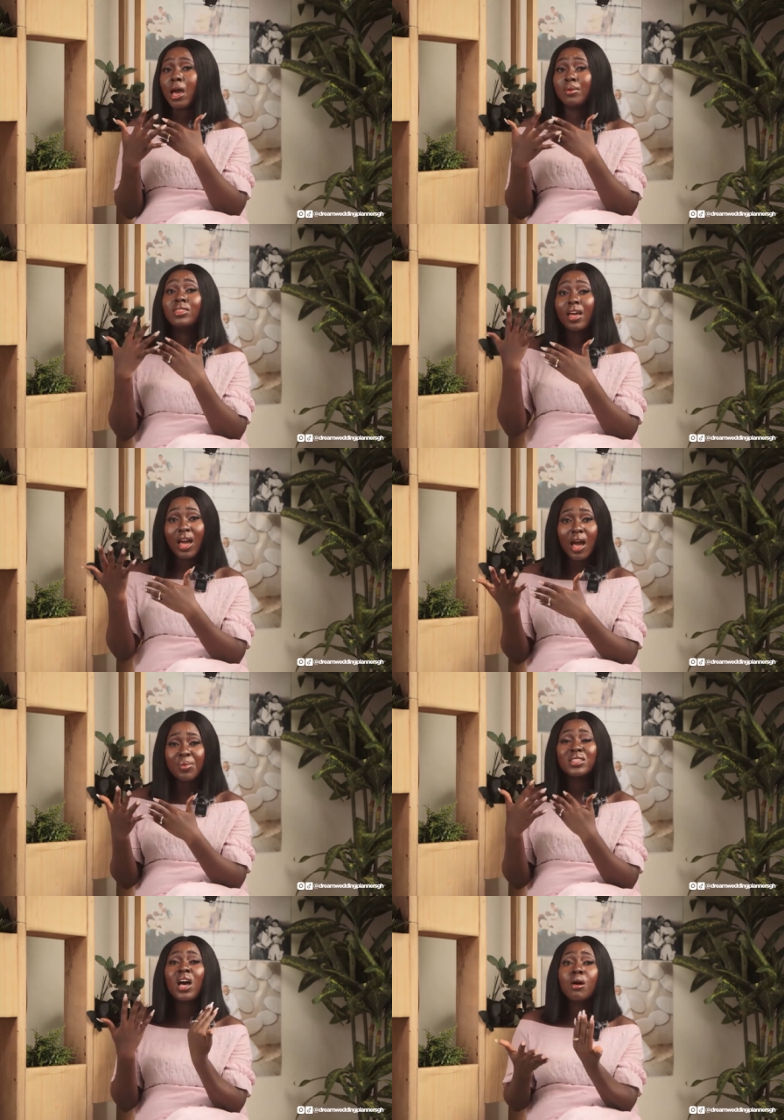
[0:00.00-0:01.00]
I mean, there are,
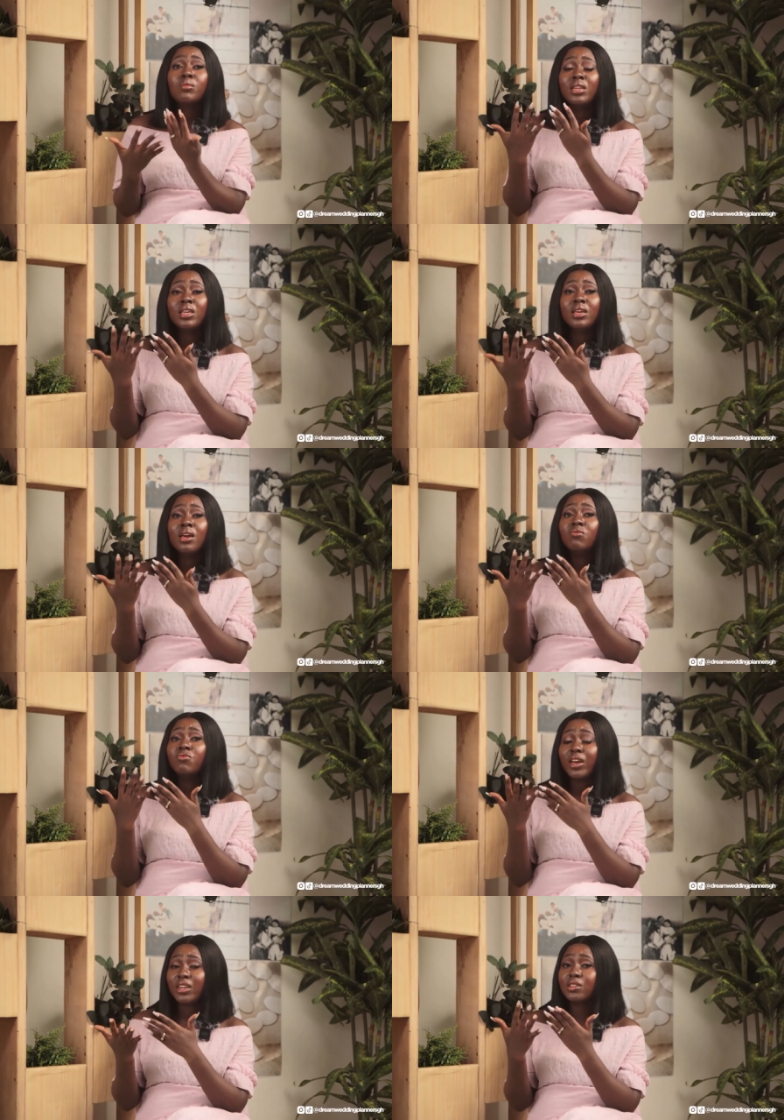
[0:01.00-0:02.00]
but how many
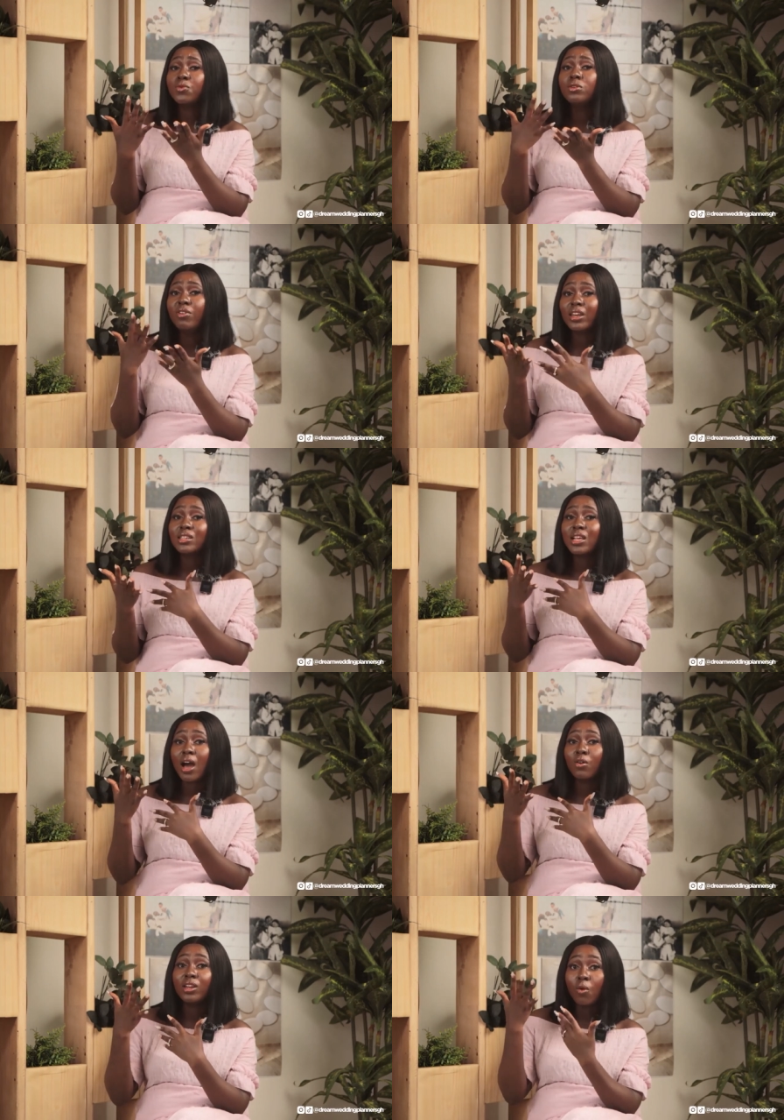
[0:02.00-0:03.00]
vendors, food vendors
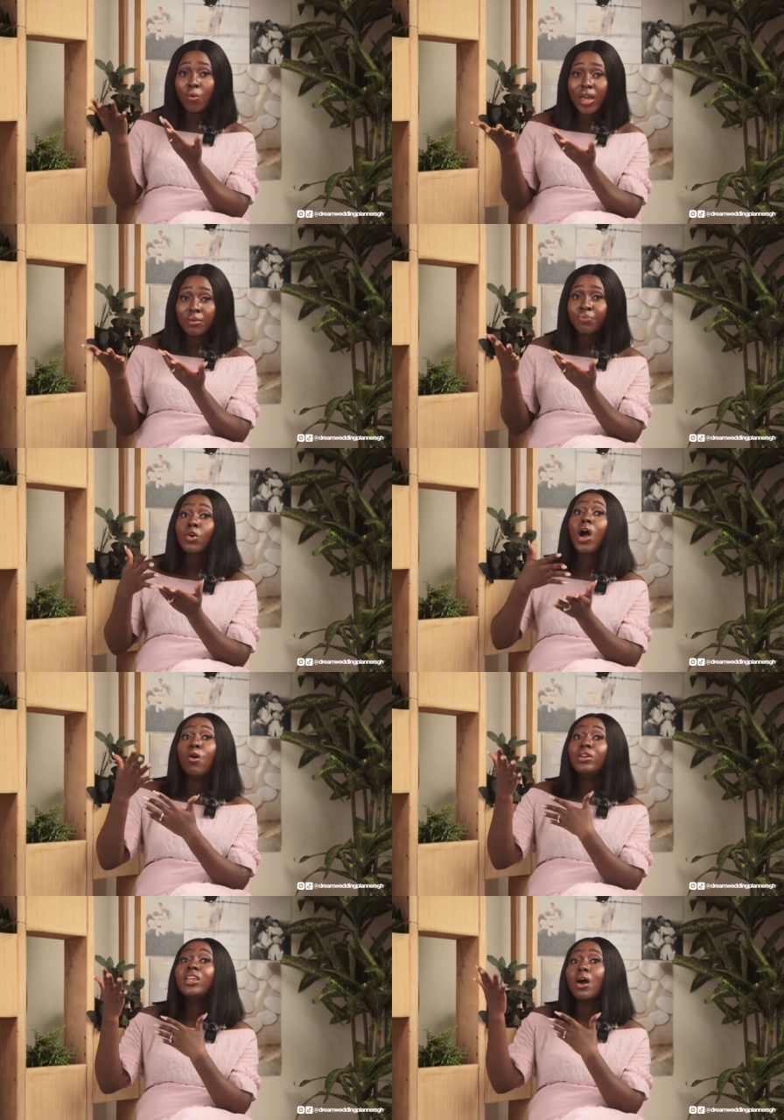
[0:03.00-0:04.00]
are on the way,
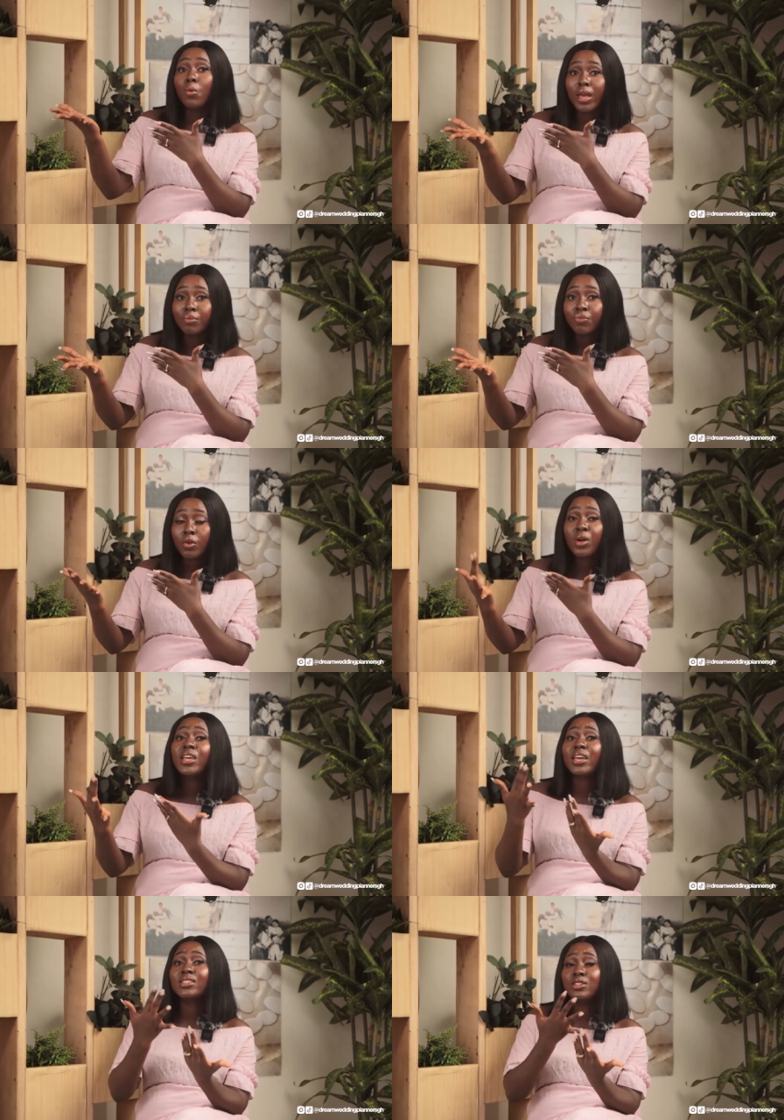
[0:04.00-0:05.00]
are on their way when
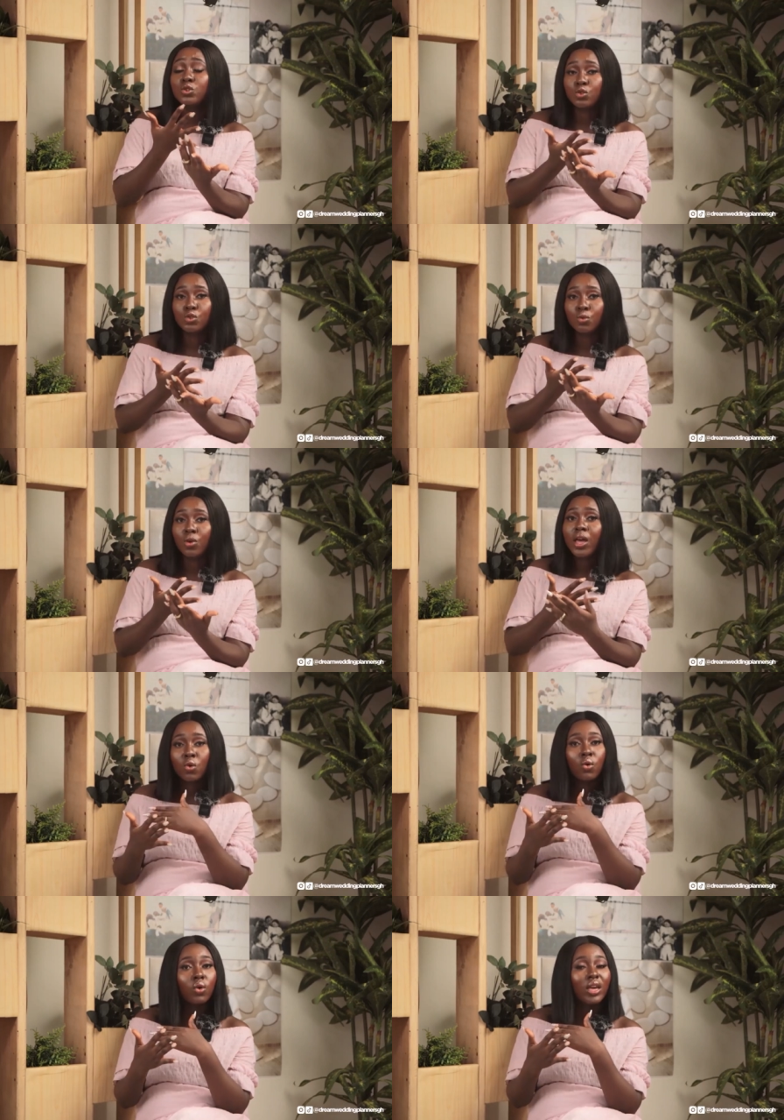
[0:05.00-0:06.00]
they are getting to you?
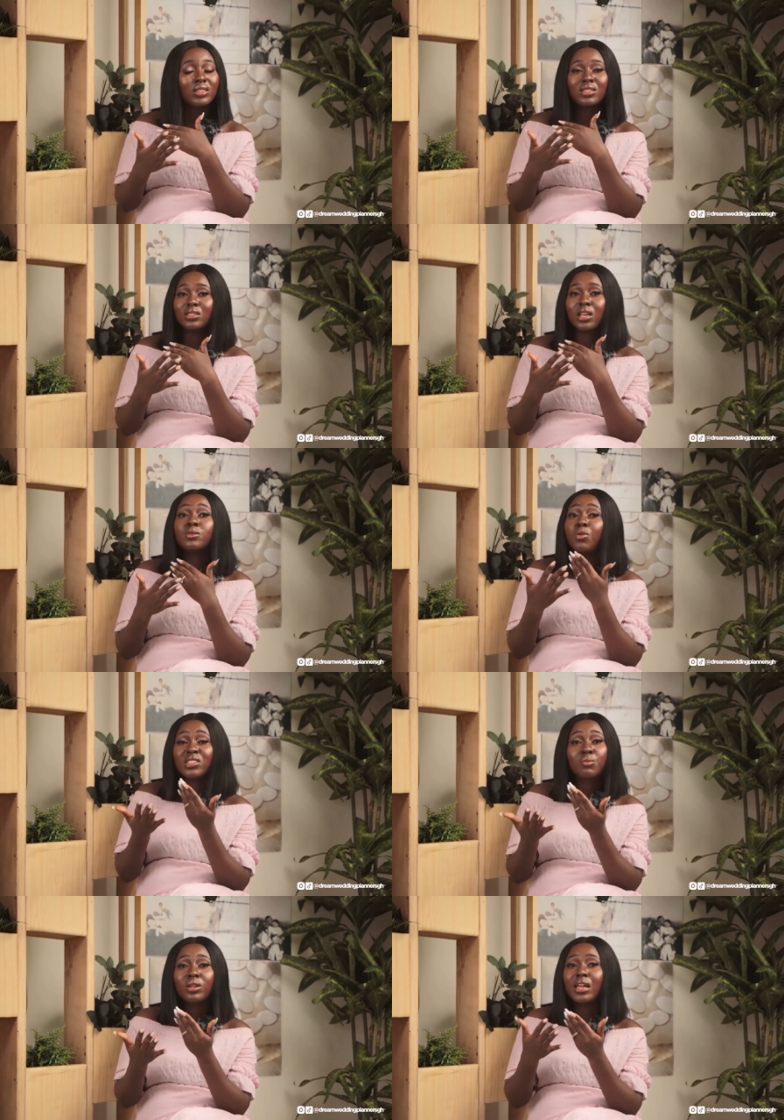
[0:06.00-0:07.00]
So it's, it's
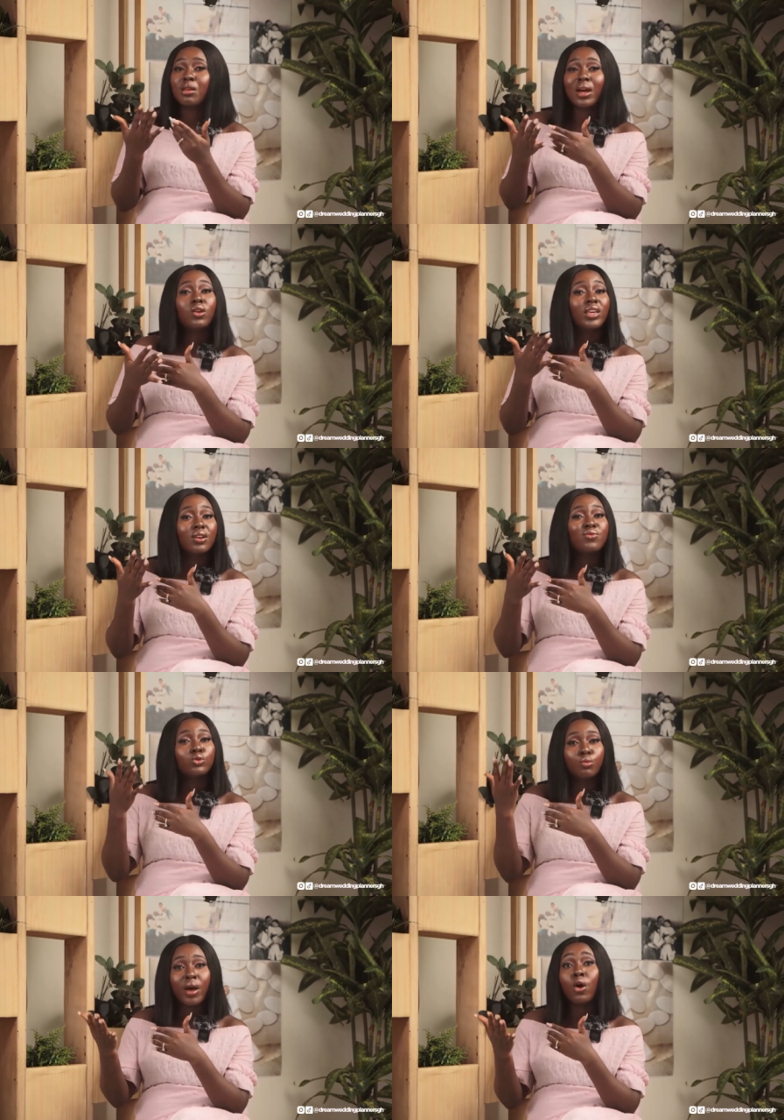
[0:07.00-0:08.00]
possible that they might not get
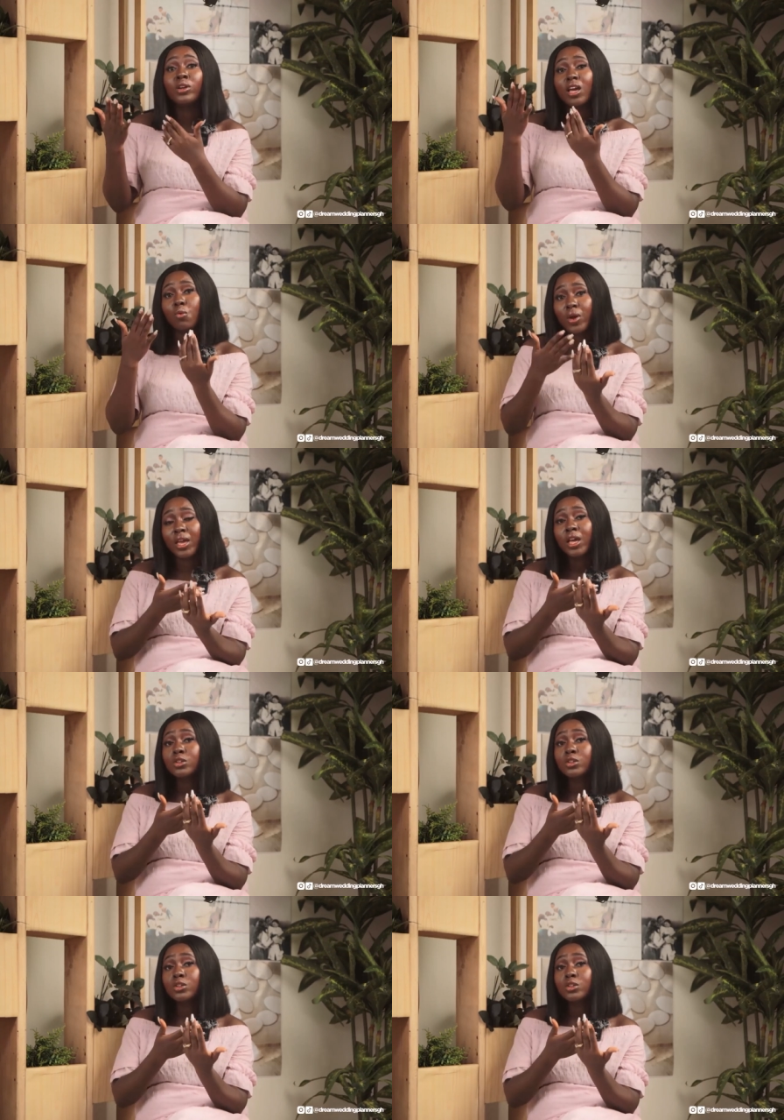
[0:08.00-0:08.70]
food to buy on their way